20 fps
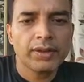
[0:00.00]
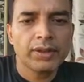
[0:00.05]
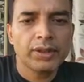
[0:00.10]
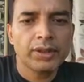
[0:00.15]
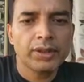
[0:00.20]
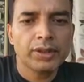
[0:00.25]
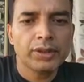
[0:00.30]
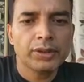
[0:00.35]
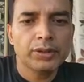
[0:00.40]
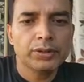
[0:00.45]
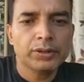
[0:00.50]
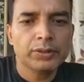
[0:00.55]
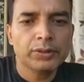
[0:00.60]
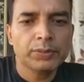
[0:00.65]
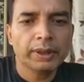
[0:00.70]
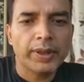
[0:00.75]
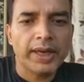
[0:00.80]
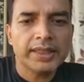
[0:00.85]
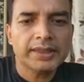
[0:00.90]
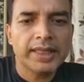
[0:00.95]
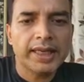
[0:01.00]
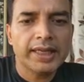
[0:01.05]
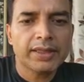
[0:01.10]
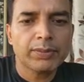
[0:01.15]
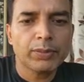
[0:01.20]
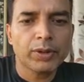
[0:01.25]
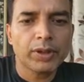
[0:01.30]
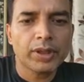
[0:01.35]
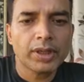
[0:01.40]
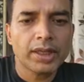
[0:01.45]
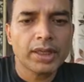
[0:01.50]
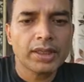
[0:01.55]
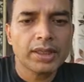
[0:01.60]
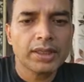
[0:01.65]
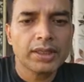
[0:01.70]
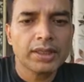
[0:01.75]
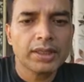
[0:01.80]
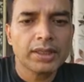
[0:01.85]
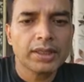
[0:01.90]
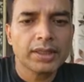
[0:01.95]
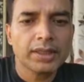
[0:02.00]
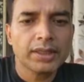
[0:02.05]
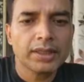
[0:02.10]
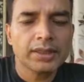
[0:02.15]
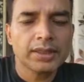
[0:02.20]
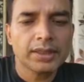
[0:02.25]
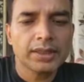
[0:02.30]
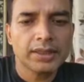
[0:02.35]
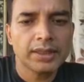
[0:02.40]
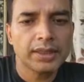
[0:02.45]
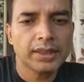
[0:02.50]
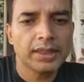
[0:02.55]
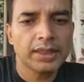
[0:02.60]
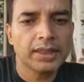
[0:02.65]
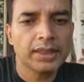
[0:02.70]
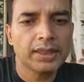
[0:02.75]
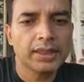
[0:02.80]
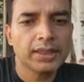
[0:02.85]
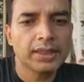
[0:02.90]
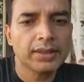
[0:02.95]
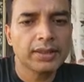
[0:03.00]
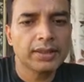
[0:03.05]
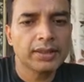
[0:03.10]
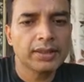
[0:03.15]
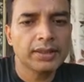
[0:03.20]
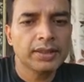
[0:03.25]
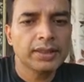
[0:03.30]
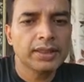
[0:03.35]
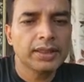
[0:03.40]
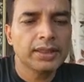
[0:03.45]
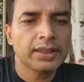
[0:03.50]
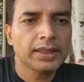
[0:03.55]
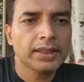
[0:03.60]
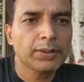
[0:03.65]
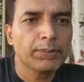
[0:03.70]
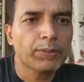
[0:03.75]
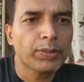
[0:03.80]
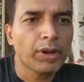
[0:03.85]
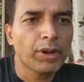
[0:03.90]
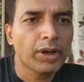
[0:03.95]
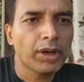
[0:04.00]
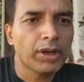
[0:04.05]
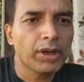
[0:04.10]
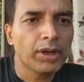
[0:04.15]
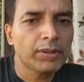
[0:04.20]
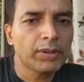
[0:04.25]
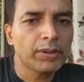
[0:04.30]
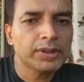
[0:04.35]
you pass that model uh, the prompt,